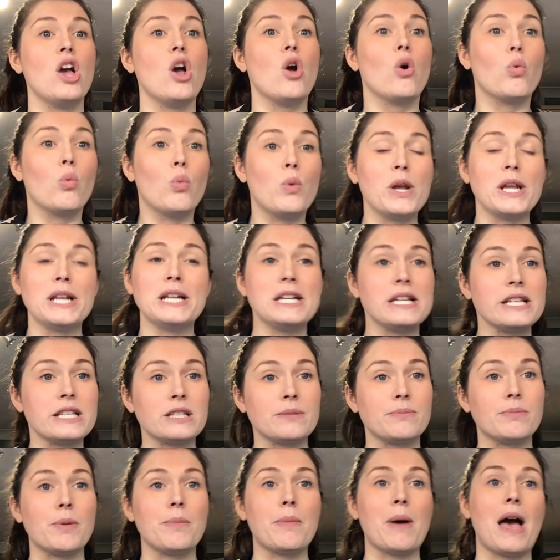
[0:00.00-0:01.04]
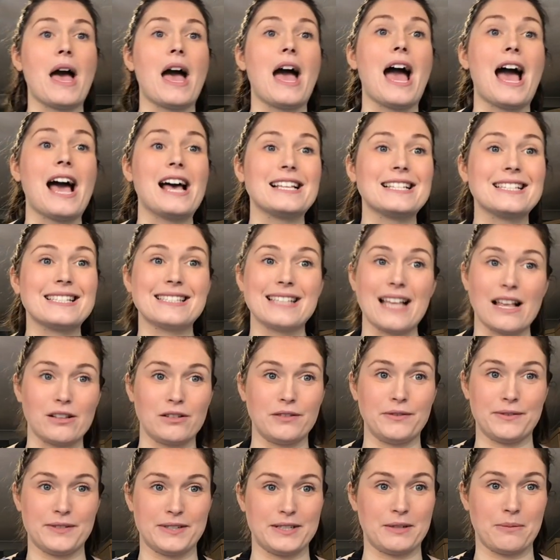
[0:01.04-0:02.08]
we need to prepare
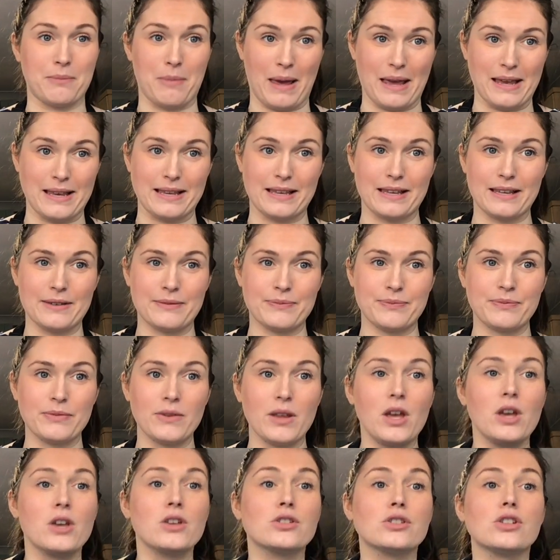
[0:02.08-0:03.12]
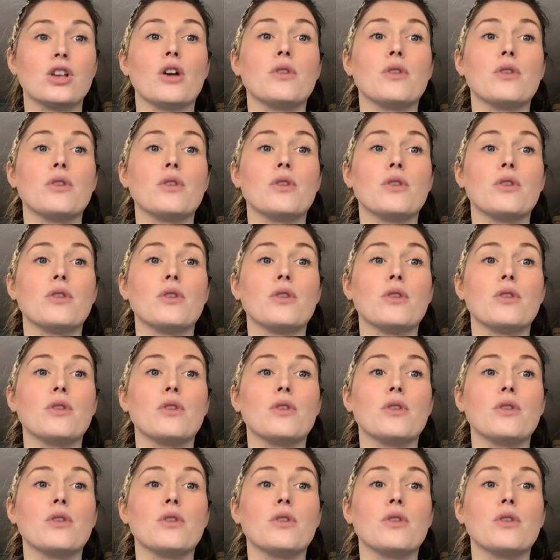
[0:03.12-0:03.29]
ourselves to bake. So